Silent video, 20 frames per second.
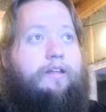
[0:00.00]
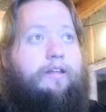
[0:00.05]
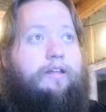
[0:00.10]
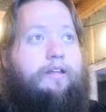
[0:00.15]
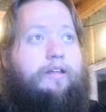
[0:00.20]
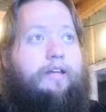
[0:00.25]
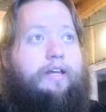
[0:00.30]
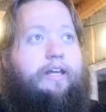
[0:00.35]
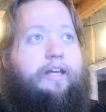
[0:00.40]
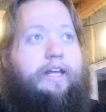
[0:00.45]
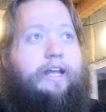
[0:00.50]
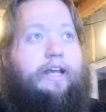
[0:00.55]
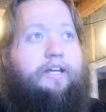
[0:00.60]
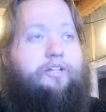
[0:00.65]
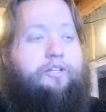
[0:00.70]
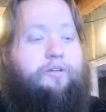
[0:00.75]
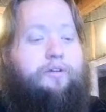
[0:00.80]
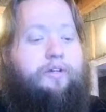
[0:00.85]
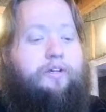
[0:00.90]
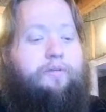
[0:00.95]
an
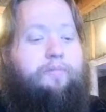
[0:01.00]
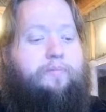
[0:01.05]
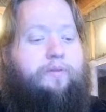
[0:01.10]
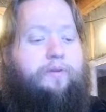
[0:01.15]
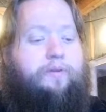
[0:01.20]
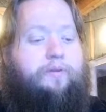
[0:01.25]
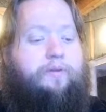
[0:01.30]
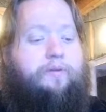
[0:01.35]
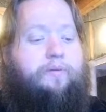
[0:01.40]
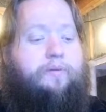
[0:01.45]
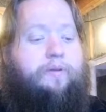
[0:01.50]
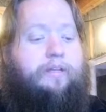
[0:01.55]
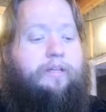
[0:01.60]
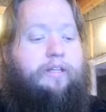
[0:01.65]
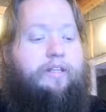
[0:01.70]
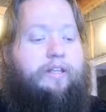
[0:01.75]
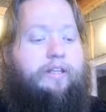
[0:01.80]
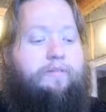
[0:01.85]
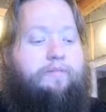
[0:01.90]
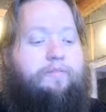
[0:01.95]
asteroid moon
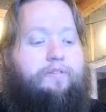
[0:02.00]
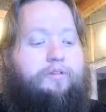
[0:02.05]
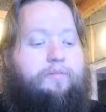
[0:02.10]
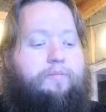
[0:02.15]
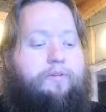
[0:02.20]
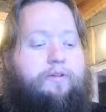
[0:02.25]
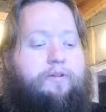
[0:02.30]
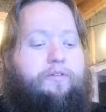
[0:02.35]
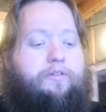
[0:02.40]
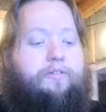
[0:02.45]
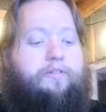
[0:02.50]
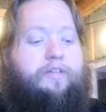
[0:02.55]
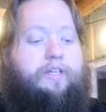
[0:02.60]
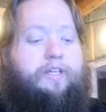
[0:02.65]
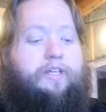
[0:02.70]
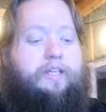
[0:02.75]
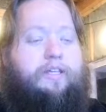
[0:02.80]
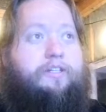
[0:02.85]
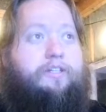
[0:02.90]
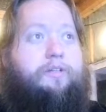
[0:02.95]
that was moved
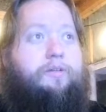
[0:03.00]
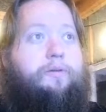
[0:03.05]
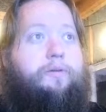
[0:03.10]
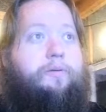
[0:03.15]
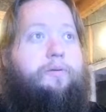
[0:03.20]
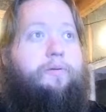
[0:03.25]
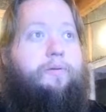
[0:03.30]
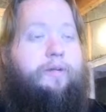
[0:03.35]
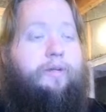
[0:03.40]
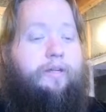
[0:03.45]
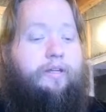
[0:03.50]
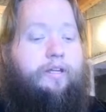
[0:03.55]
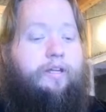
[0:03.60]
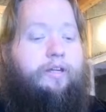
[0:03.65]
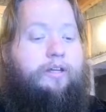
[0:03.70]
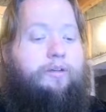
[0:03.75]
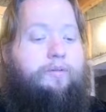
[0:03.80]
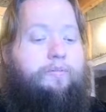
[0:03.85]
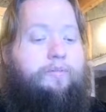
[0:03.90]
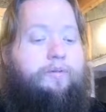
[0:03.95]
into
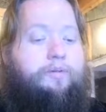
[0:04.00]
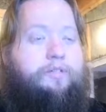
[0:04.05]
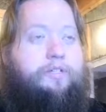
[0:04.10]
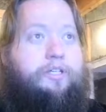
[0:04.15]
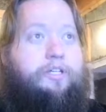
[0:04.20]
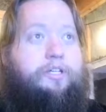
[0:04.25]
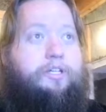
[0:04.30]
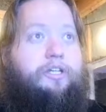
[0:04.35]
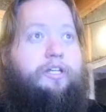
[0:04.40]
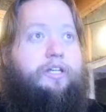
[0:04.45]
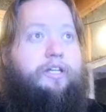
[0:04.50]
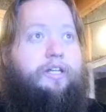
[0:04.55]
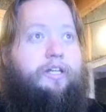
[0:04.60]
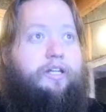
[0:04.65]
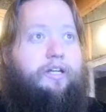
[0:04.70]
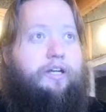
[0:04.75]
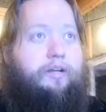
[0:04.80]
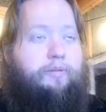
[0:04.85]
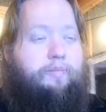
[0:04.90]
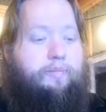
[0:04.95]
position
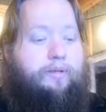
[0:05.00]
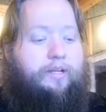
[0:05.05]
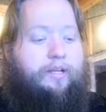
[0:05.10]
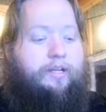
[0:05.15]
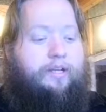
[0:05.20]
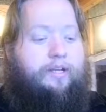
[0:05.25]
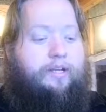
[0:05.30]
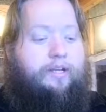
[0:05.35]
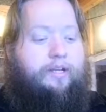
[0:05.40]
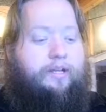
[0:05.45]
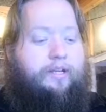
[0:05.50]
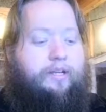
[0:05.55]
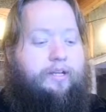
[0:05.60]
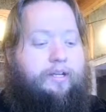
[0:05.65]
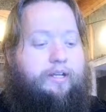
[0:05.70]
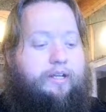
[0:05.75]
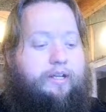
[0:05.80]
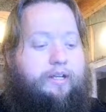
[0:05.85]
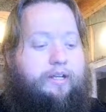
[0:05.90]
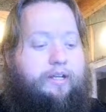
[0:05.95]
above
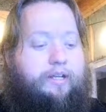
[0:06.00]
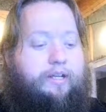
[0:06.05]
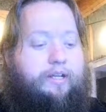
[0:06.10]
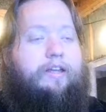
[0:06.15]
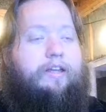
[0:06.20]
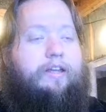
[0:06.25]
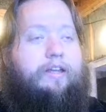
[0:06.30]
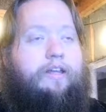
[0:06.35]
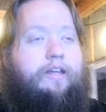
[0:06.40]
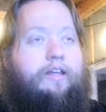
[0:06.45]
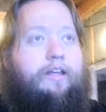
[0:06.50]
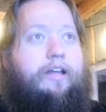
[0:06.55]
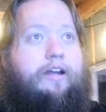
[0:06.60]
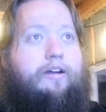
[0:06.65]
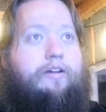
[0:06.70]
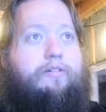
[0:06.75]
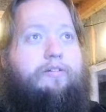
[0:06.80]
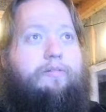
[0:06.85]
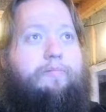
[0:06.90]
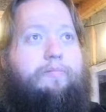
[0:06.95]

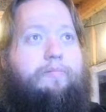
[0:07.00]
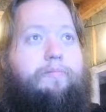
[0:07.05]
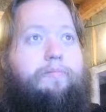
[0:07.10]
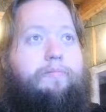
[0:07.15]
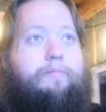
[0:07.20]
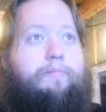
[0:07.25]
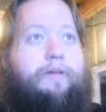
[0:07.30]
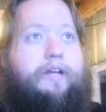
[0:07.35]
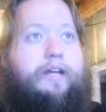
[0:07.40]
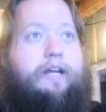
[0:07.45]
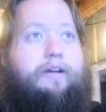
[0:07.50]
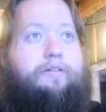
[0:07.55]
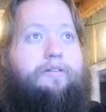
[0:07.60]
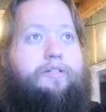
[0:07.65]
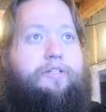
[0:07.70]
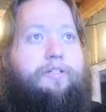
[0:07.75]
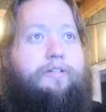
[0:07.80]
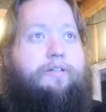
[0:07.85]
our house.